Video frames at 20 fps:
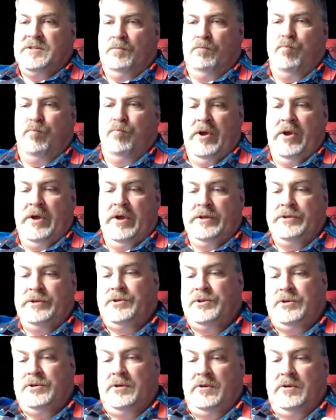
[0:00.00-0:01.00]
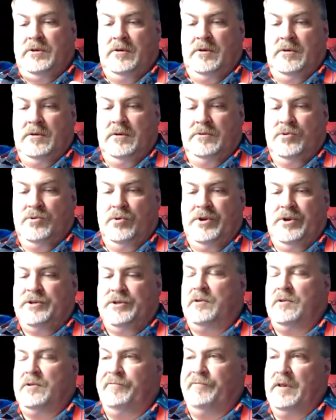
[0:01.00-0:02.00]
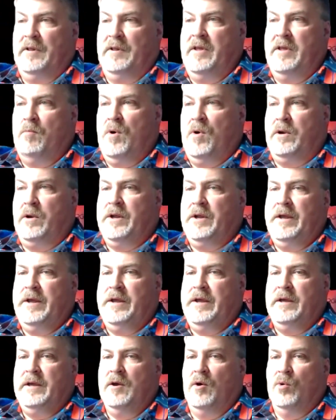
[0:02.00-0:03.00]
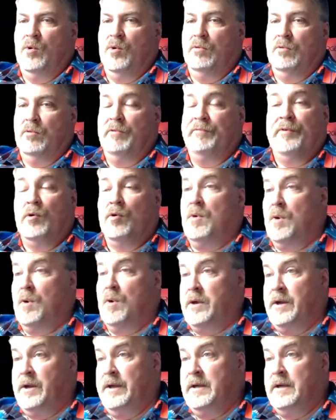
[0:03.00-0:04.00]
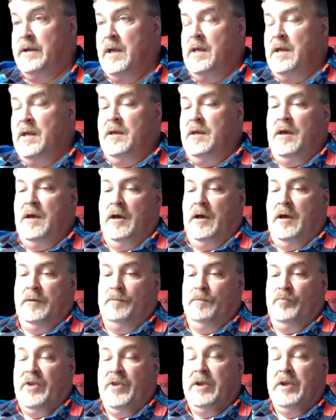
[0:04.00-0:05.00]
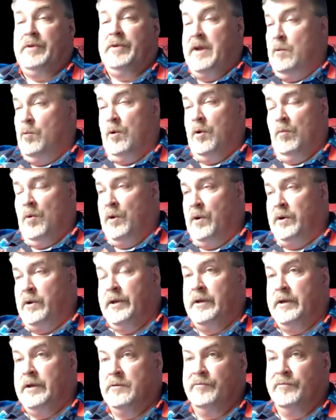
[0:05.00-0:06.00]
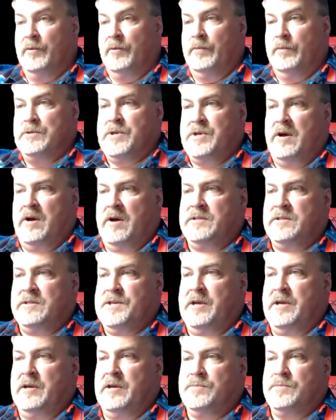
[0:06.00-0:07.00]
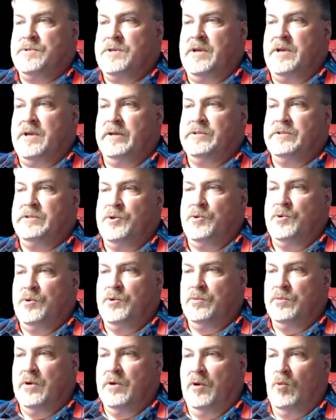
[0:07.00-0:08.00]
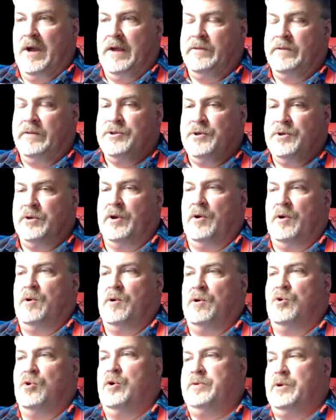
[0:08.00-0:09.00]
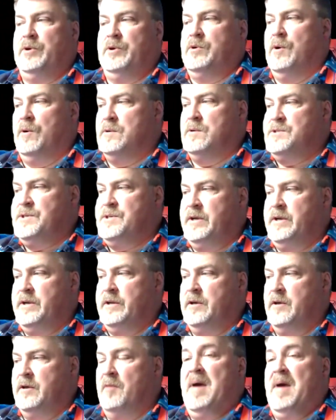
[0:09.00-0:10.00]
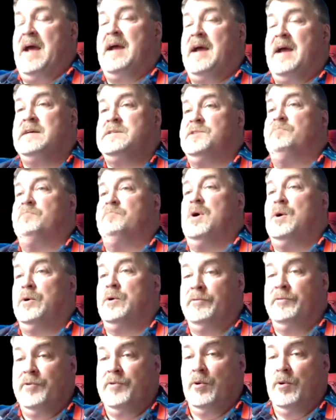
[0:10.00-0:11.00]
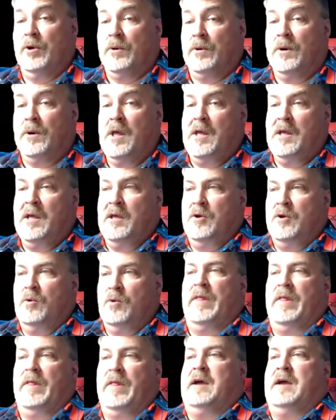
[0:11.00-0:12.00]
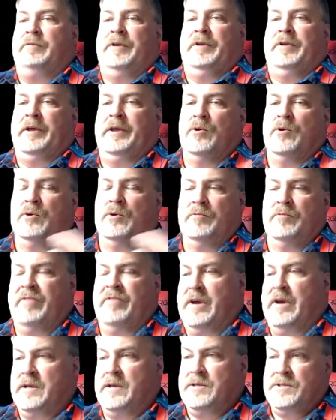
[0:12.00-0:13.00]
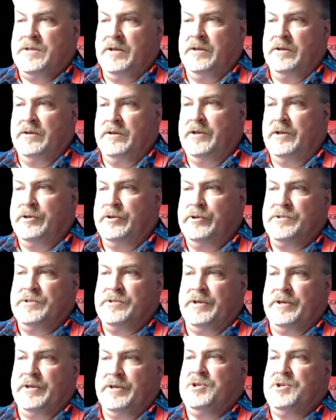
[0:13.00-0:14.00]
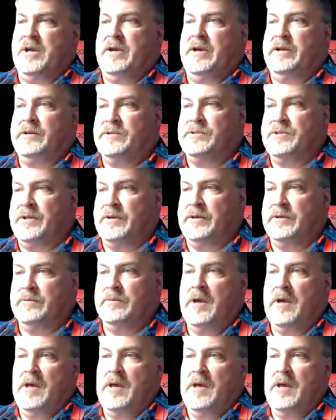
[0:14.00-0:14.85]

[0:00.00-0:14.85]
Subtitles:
bridge traditional affiliate marketing or referral marketing, even network marketing, from those concepts into a way that you can earn cryptocurrency in a passive mode, if you will, without having to go invest and use an exchange to